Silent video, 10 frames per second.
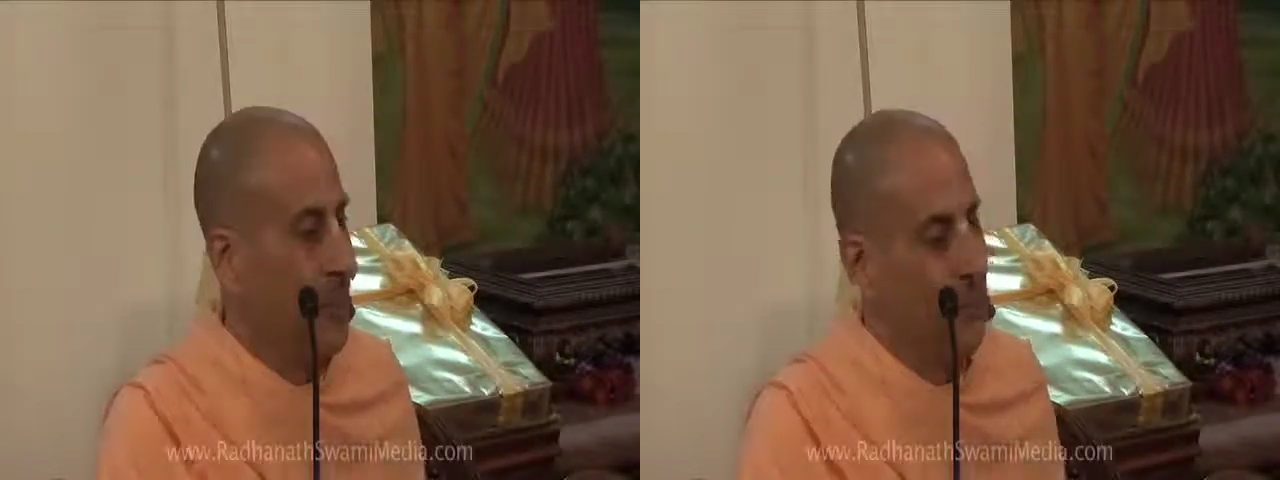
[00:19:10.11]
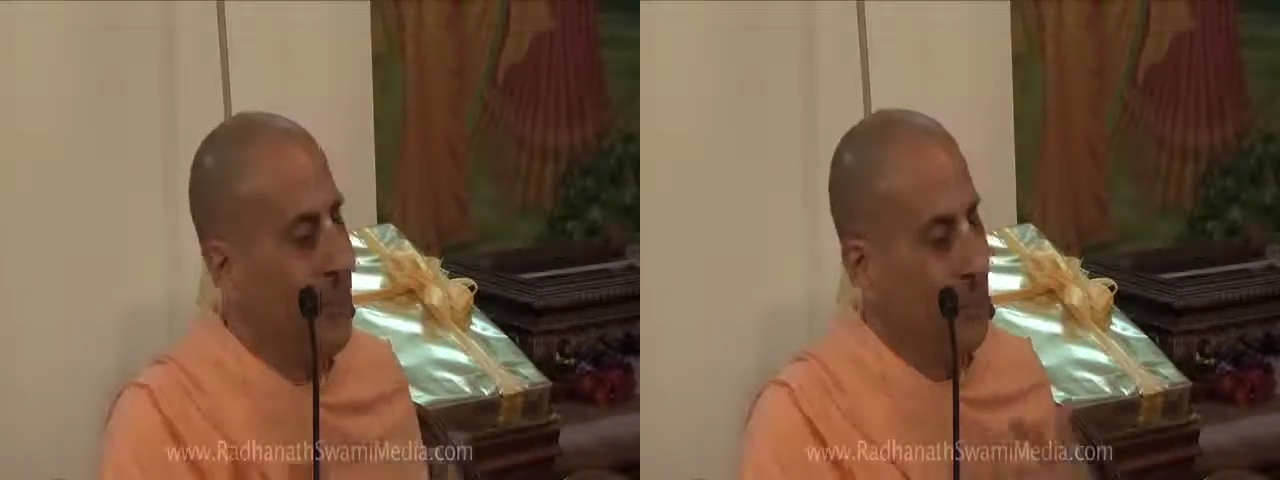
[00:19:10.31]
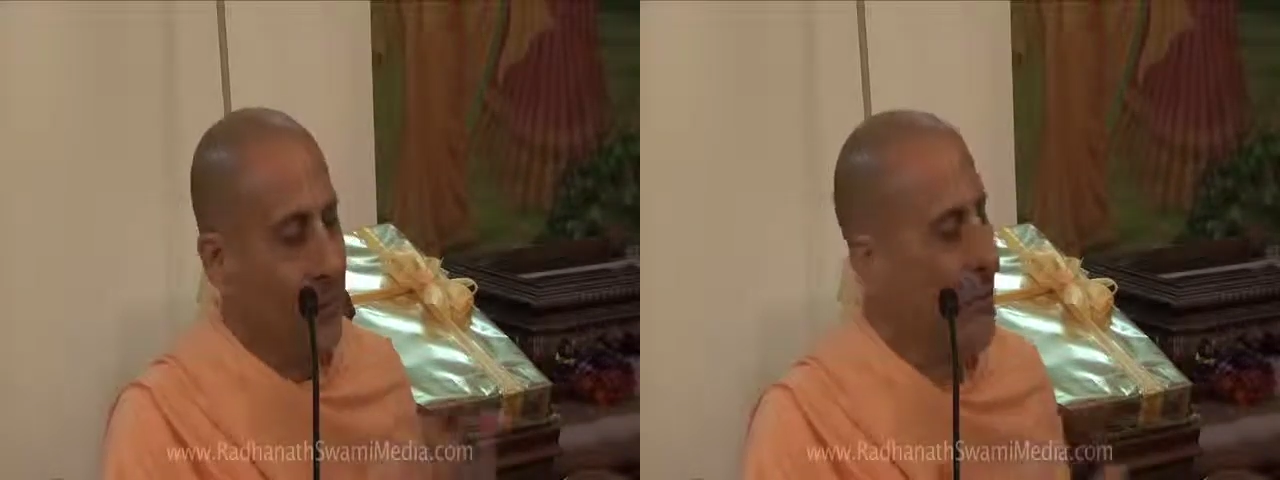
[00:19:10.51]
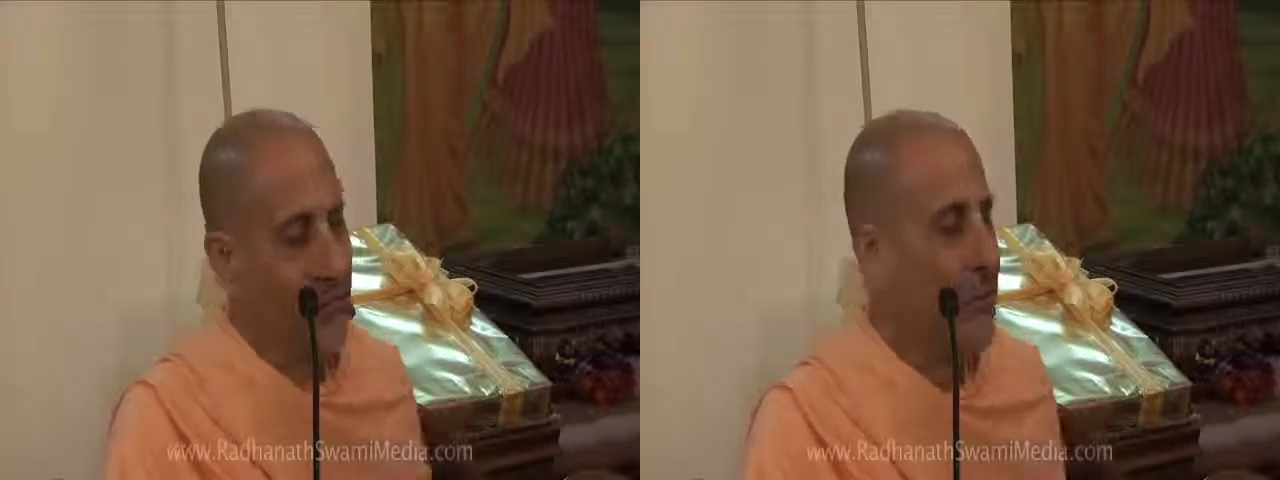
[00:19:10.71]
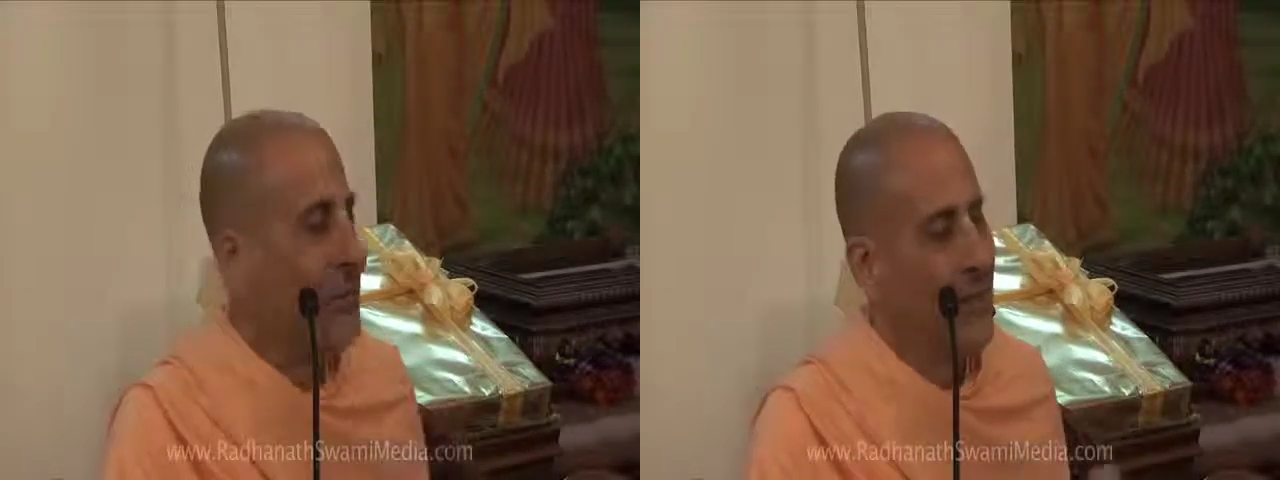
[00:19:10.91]
have given me
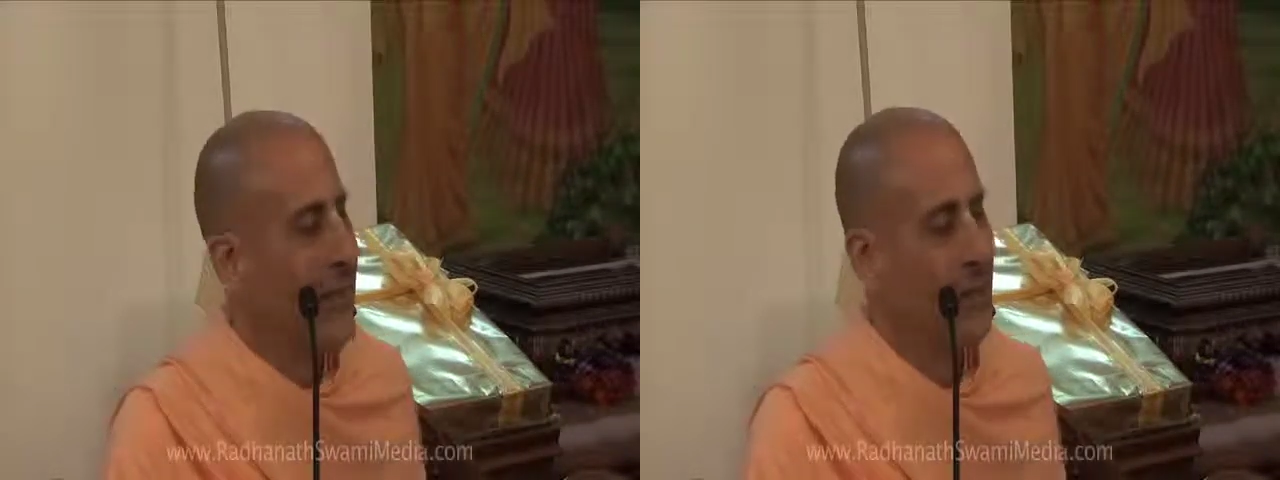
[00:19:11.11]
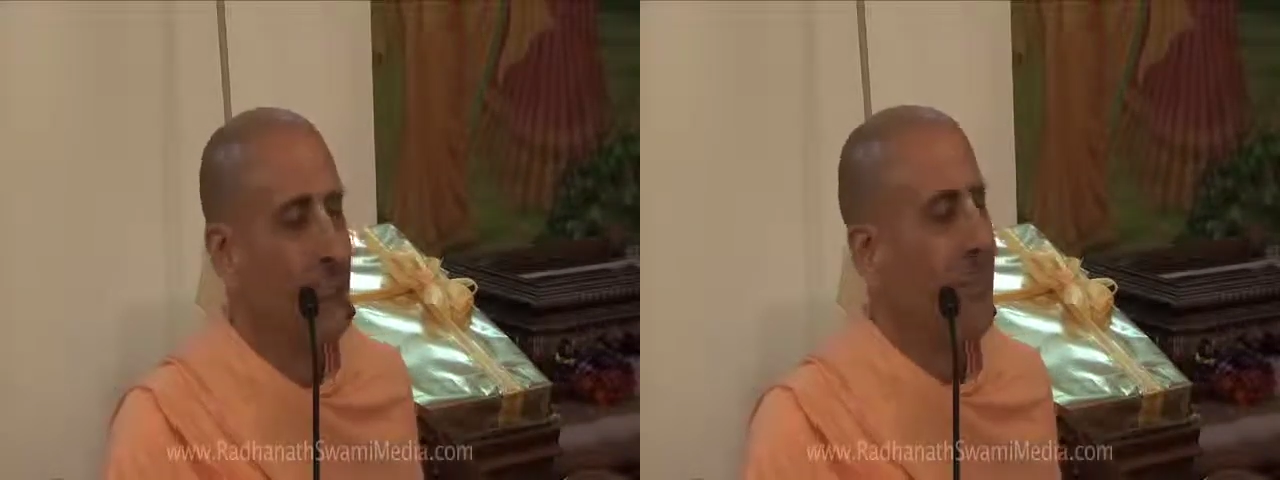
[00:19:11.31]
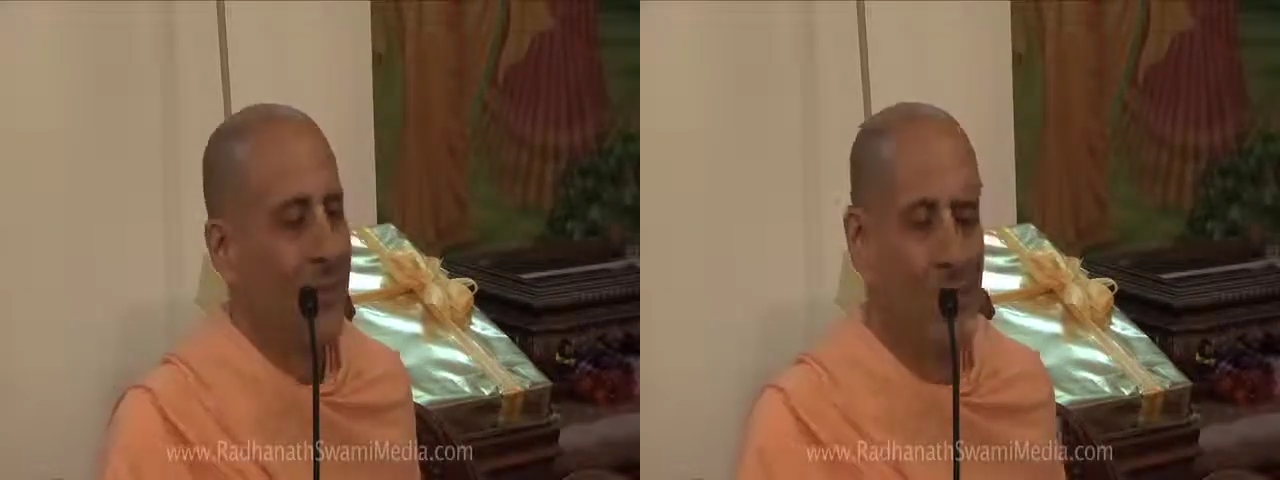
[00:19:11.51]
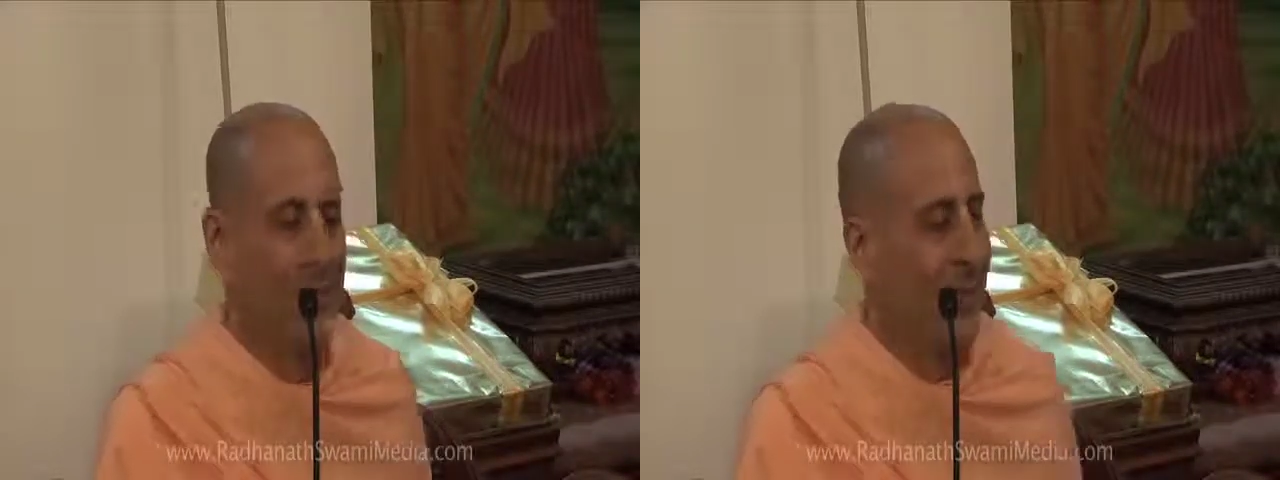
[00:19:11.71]
some things, but